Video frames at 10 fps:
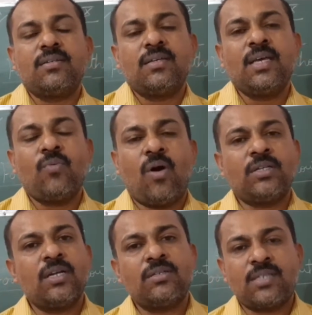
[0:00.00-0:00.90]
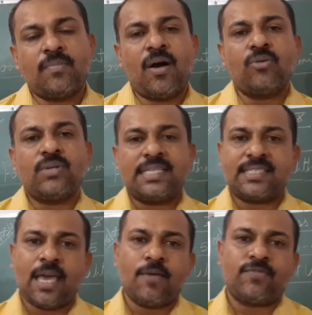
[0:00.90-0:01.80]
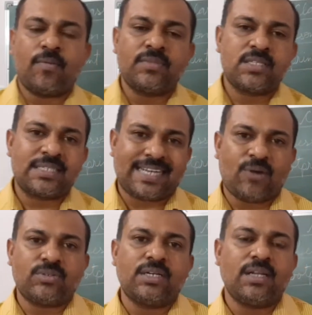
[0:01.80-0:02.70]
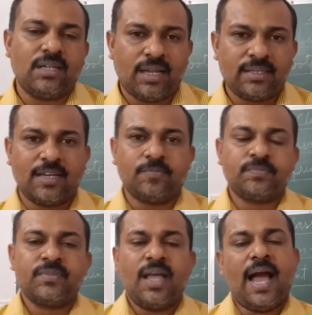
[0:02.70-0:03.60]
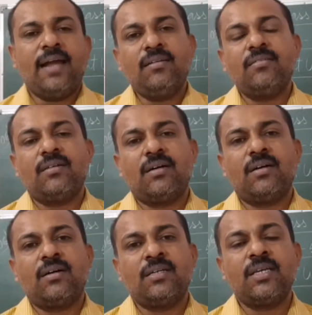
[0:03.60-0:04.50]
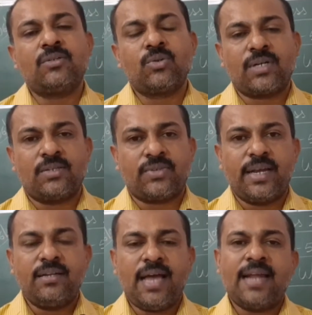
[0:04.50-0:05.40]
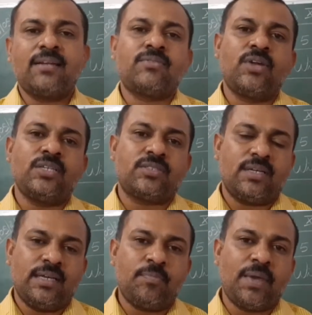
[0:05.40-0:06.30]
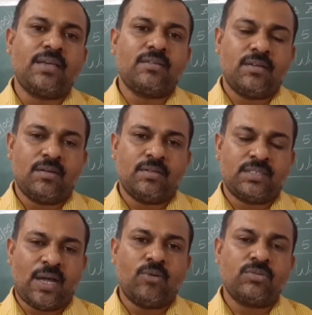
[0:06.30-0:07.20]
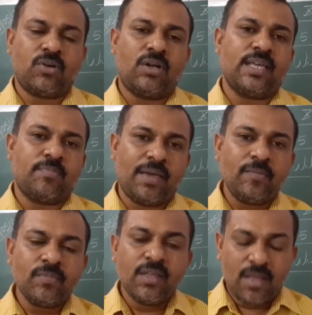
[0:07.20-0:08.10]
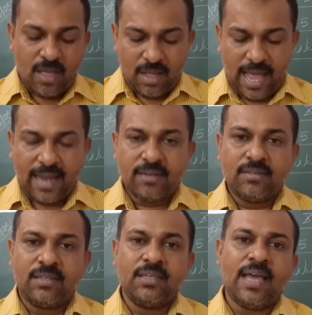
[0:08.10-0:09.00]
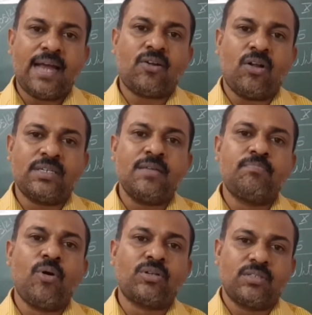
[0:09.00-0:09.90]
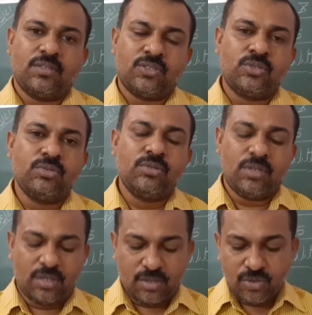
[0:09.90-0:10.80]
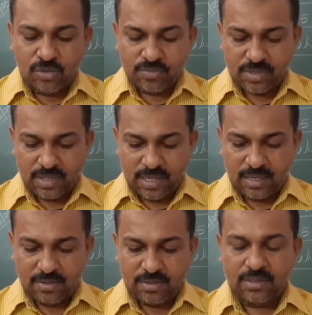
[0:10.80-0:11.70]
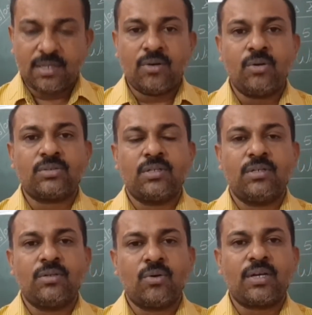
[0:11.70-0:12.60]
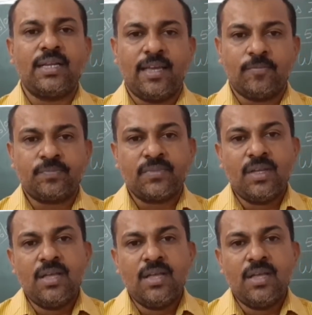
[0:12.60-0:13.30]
he wanted somehow to escape from this crowded London, and he took a train and reached Epping, a town called Epping, and he had already booked 2 rooms in the local inn.